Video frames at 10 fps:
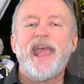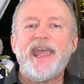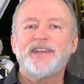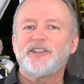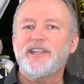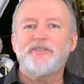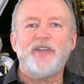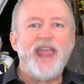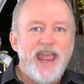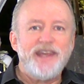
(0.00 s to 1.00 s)
and leave
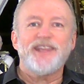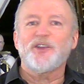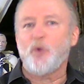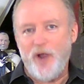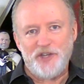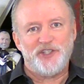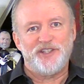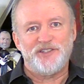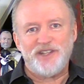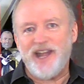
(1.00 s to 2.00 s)
any
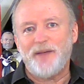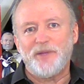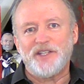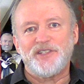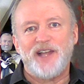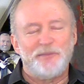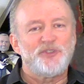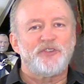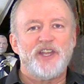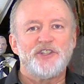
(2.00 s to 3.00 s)
questions, comments,
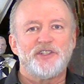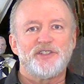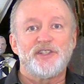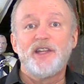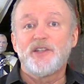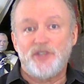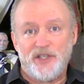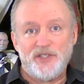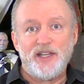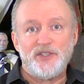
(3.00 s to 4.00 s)
observations,
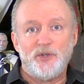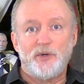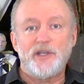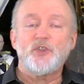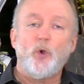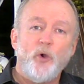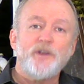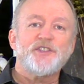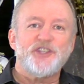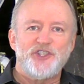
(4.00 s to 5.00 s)
success stories,
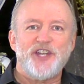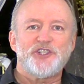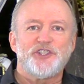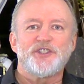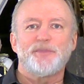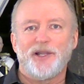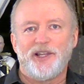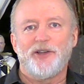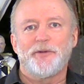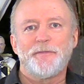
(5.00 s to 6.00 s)
or suggestions
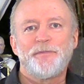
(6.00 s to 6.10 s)
below.